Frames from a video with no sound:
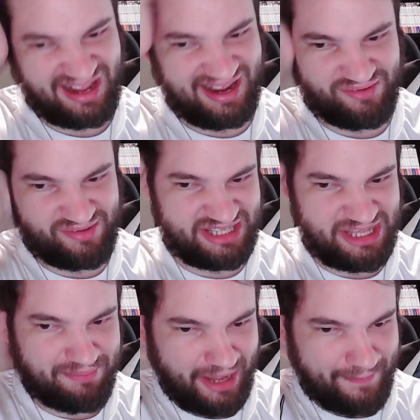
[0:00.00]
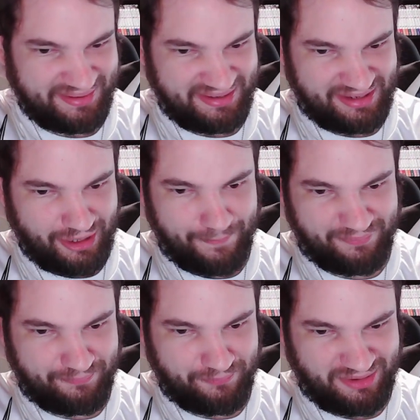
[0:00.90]
I know I keep hyping it up,
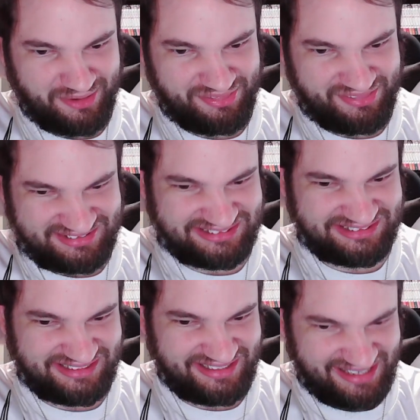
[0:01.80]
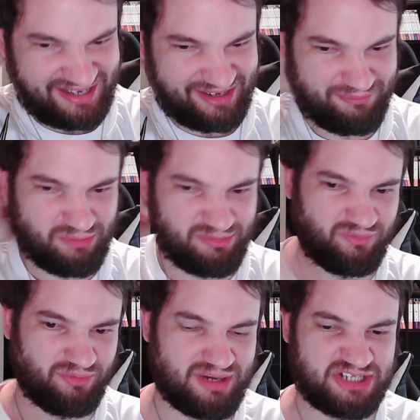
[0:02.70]
but this is again a moment
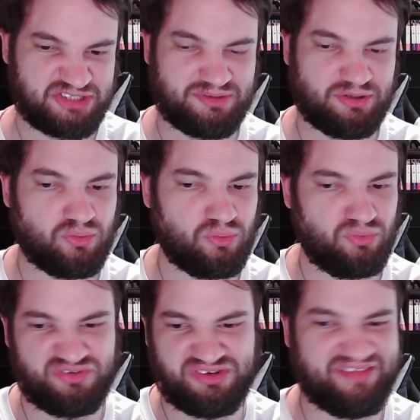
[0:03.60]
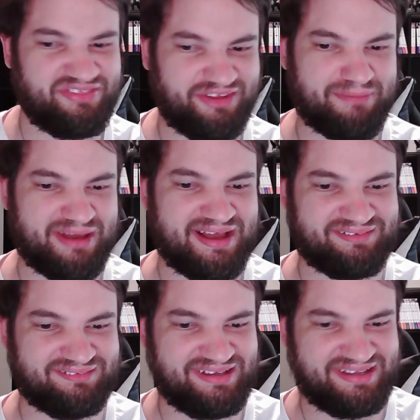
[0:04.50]
where Mashima holds nothing
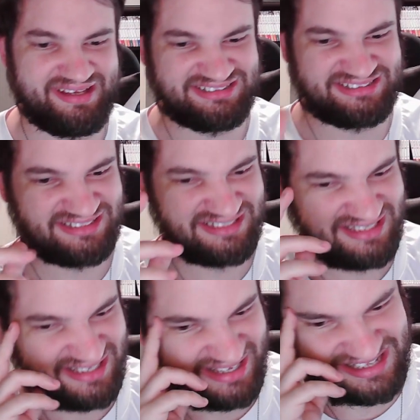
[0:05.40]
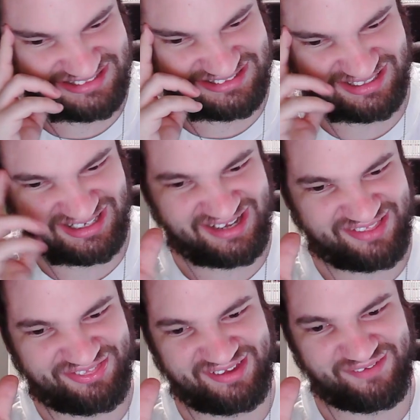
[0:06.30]
back. Like, it's it's the kind
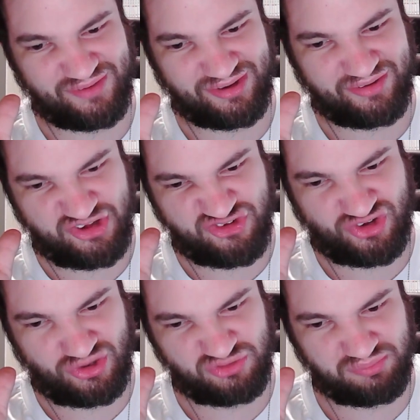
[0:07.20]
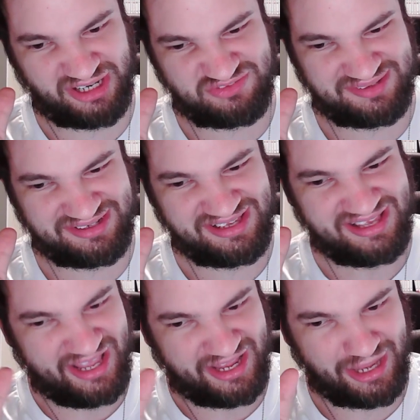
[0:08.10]
of thing where it shows Mashima
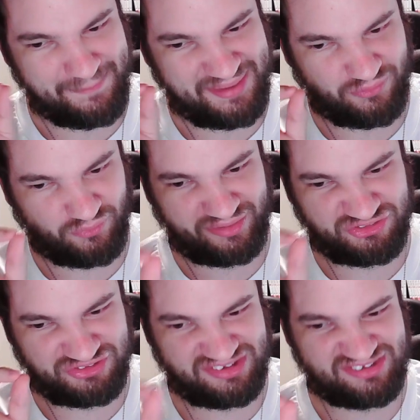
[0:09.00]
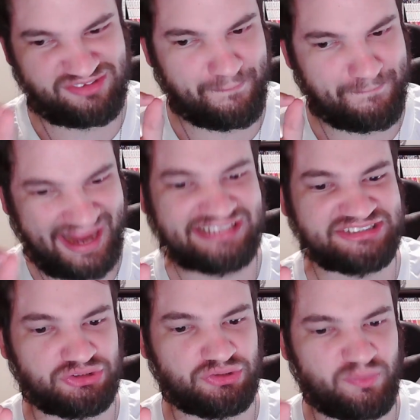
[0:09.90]
can be a real sadistic
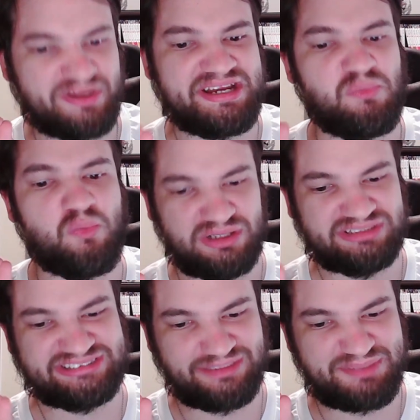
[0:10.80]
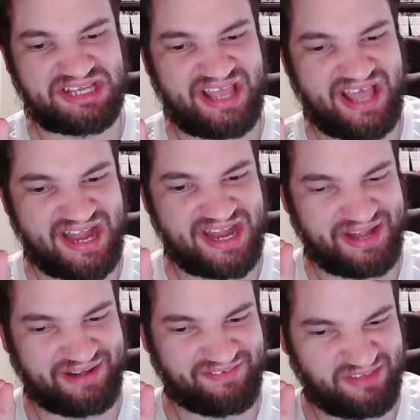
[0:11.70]
bastard when he wants to be, and
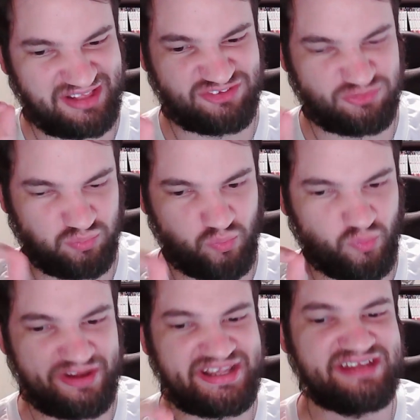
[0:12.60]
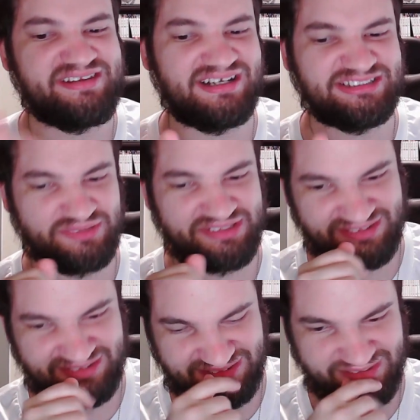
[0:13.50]
it's what he does with
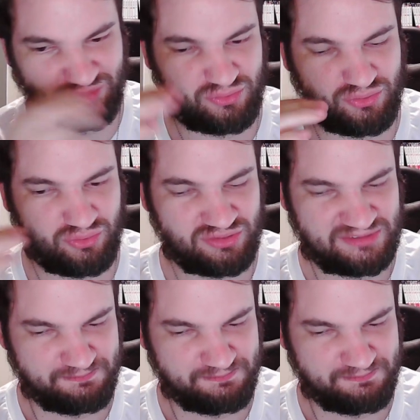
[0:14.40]
the whole